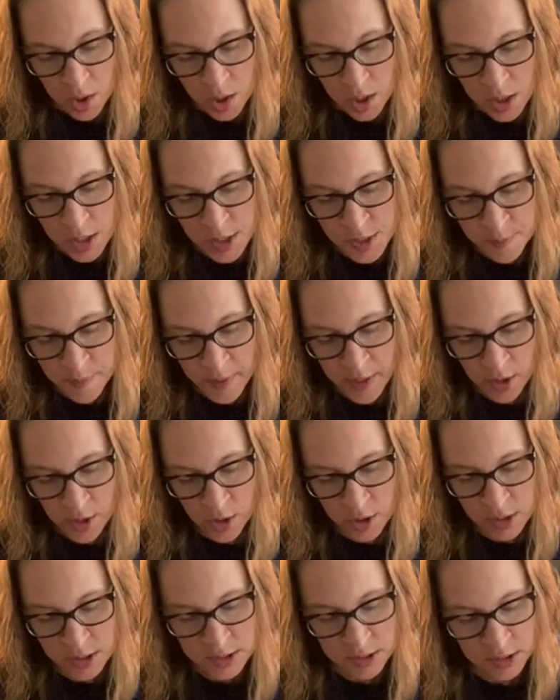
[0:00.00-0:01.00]
His
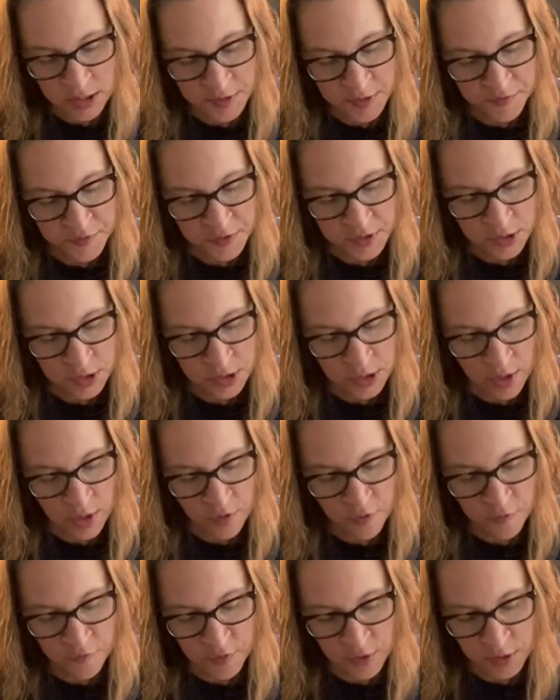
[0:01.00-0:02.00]
parents lived in
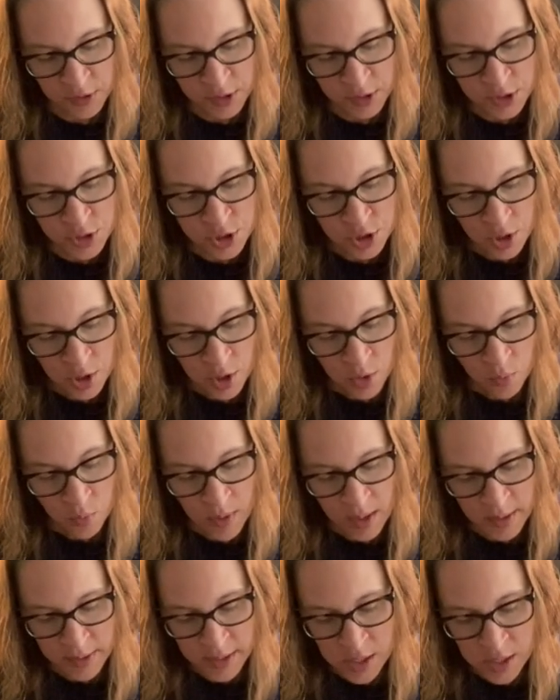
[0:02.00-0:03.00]
another village
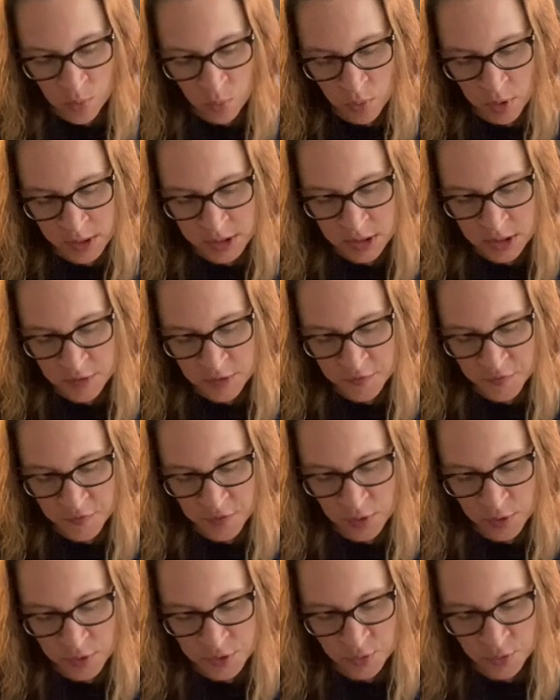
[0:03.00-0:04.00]
while he worked in the
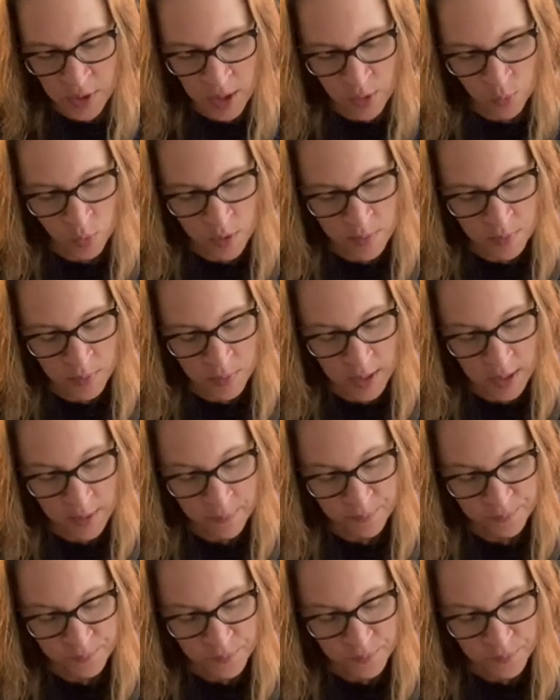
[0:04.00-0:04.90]
fields around Wimbe.